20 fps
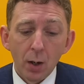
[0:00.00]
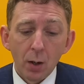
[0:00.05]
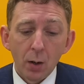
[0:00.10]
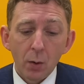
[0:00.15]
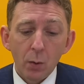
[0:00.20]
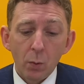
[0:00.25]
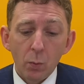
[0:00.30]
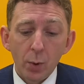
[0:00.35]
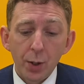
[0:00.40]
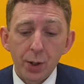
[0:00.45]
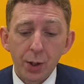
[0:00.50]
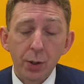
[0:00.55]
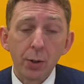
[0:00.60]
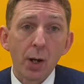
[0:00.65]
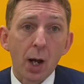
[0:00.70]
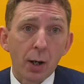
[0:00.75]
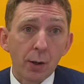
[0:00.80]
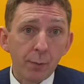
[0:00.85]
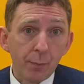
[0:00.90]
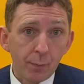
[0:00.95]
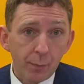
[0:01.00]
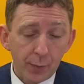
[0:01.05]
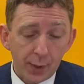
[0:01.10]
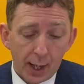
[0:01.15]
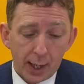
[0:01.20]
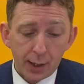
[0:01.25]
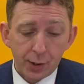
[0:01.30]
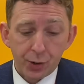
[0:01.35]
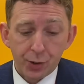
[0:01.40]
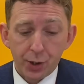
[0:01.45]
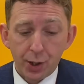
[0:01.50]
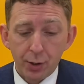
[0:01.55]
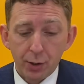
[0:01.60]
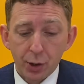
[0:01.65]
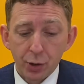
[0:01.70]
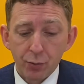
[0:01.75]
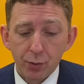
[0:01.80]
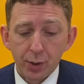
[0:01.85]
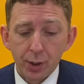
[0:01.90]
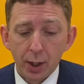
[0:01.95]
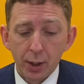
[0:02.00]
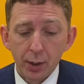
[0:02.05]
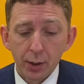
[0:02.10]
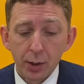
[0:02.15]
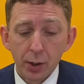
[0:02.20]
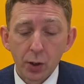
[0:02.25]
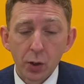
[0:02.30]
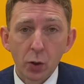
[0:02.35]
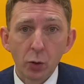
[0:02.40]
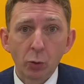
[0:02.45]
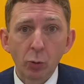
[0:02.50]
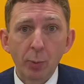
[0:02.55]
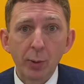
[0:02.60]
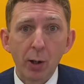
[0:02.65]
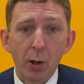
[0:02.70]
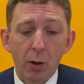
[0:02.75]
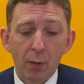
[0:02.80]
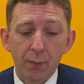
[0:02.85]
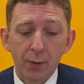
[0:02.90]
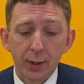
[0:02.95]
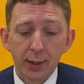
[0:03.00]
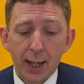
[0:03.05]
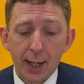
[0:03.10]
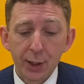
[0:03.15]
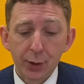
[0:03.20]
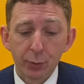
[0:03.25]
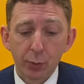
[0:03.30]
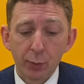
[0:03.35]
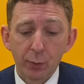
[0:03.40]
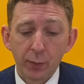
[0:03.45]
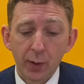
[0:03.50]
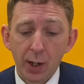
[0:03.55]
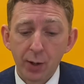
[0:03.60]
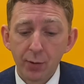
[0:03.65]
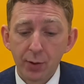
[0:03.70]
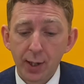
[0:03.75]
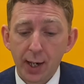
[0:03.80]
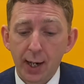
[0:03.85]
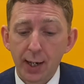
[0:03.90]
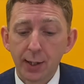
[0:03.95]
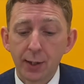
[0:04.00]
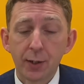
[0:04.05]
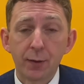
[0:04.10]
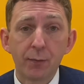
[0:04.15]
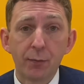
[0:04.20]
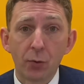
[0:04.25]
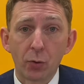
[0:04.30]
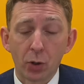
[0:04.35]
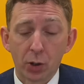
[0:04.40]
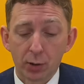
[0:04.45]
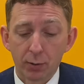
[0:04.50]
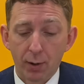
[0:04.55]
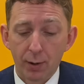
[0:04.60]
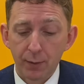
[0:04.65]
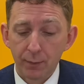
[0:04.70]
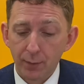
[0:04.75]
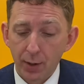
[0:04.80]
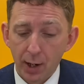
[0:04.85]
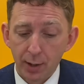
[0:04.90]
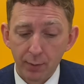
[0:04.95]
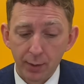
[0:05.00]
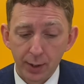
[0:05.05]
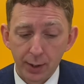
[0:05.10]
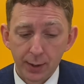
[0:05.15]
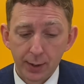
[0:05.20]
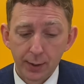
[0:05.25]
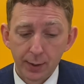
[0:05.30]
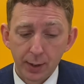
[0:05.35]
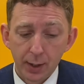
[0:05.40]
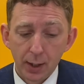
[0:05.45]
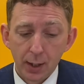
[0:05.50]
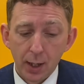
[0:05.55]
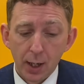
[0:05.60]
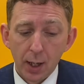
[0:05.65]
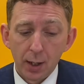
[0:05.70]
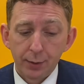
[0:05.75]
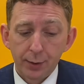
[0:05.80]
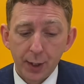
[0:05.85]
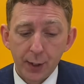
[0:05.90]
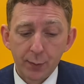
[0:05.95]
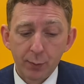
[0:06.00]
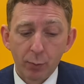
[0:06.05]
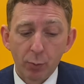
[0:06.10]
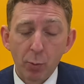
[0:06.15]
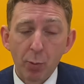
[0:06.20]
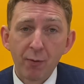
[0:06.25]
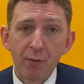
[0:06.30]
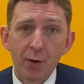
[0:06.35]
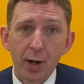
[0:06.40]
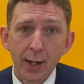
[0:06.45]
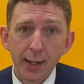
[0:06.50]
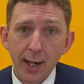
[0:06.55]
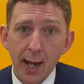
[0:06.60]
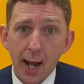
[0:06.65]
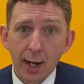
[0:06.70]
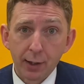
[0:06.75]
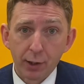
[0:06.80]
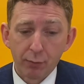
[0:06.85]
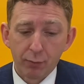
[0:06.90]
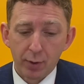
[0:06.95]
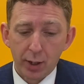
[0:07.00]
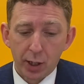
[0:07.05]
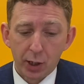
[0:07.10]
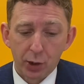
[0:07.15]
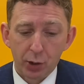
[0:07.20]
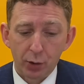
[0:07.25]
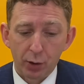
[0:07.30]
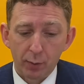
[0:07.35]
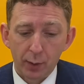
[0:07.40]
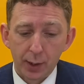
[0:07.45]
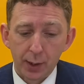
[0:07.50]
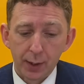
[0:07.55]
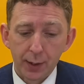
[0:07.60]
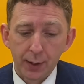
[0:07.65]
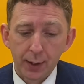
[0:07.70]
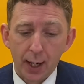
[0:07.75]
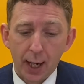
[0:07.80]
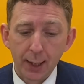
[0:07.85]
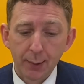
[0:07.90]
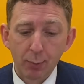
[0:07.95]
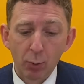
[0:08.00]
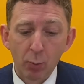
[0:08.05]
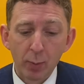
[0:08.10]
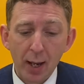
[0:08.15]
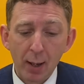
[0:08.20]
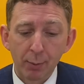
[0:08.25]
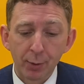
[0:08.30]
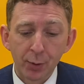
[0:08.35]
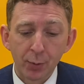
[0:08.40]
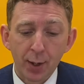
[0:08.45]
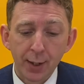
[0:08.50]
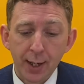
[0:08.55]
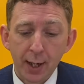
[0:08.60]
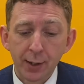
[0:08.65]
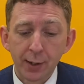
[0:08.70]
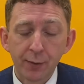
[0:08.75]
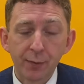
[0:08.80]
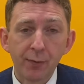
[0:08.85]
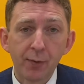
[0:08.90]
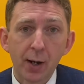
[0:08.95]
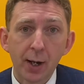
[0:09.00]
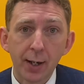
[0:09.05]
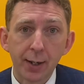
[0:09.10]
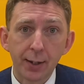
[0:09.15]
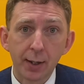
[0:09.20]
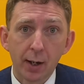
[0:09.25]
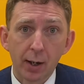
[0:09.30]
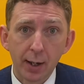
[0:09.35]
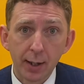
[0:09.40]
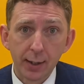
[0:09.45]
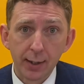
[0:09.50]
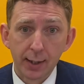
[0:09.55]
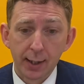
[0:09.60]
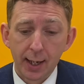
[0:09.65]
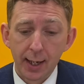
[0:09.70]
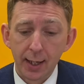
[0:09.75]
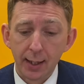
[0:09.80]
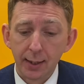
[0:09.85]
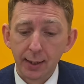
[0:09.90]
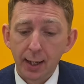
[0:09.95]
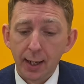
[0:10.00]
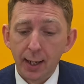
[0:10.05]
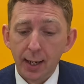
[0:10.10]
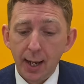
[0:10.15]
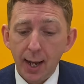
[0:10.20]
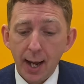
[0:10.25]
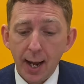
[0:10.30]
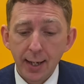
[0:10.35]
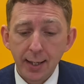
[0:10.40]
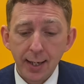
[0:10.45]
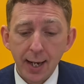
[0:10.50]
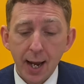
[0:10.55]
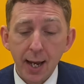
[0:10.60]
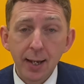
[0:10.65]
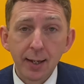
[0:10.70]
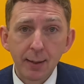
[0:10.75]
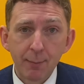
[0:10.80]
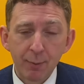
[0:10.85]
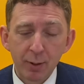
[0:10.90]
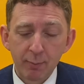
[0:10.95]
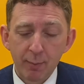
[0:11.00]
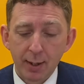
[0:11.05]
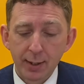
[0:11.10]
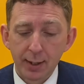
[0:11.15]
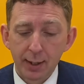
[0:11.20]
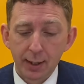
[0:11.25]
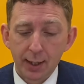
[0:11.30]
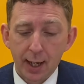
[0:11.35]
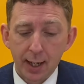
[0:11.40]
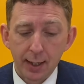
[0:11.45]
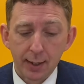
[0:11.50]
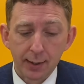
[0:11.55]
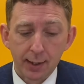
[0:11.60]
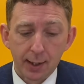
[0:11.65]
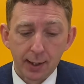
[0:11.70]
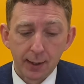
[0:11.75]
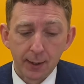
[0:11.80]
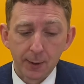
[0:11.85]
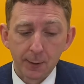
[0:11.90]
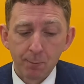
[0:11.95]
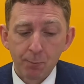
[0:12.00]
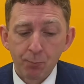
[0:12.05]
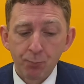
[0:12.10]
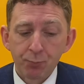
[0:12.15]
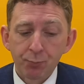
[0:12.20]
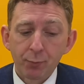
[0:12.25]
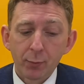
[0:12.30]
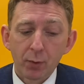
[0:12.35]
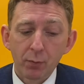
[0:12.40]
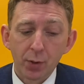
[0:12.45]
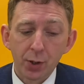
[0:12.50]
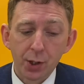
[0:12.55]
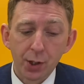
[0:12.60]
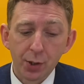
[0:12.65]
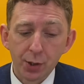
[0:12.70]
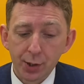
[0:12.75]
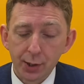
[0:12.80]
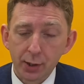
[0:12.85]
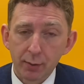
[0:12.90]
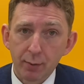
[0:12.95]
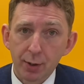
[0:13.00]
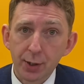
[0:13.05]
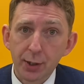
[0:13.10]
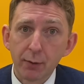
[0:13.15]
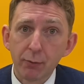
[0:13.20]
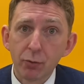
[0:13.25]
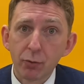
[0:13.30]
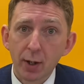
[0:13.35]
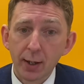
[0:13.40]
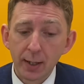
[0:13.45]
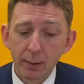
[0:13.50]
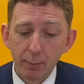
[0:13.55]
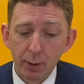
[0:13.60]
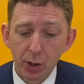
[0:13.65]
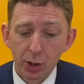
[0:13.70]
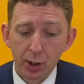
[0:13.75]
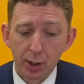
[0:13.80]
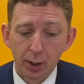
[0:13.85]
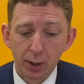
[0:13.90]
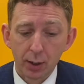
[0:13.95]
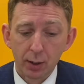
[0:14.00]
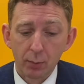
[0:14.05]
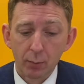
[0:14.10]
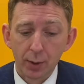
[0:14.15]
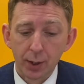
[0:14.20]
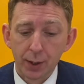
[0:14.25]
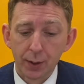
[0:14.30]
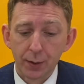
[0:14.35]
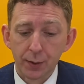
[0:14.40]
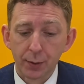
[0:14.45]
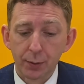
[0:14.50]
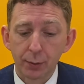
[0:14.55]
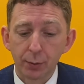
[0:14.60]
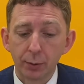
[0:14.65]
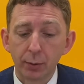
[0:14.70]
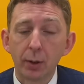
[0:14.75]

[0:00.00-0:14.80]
We do know that students returning to school will be offered lateral flow tests for coronavirus. This will provide added reassurance as we'll be able to identify and isolate any asymptomatic cases, reducing the risk of transmission within school